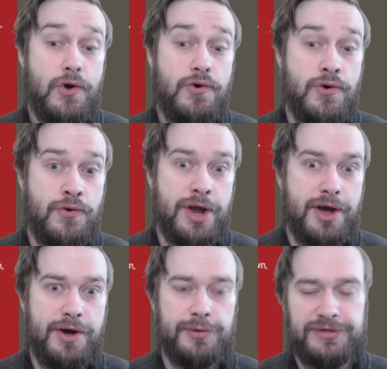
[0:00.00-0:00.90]
who
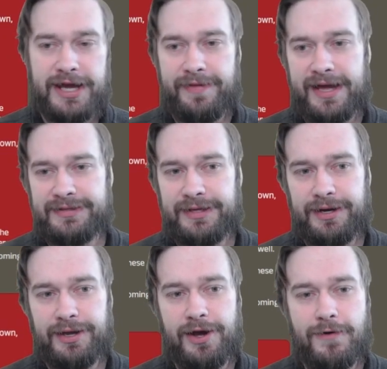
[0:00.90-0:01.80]
knows how that's going
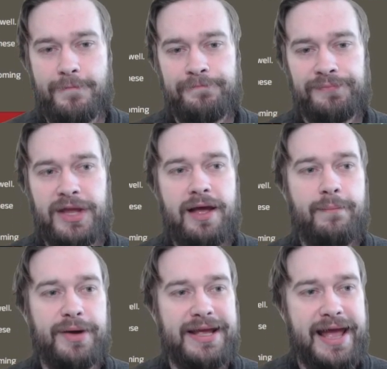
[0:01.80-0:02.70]
to go.
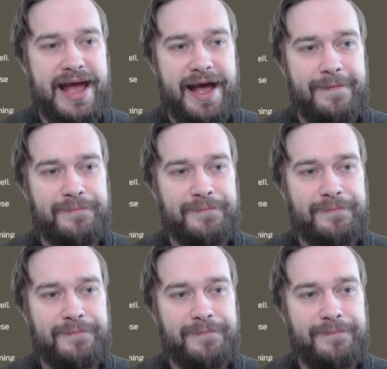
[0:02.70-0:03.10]
But yeah,